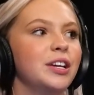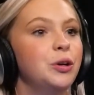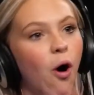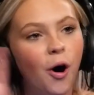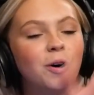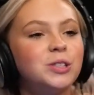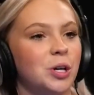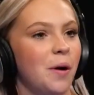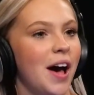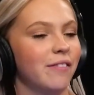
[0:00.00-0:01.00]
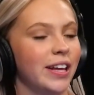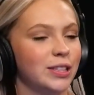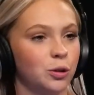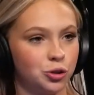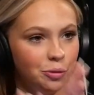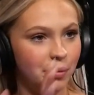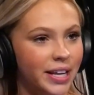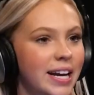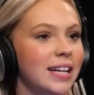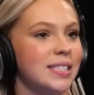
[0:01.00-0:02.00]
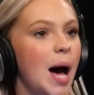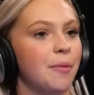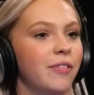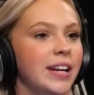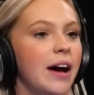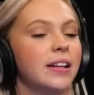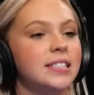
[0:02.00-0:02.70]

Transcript: you also have, like, social media on top of it now.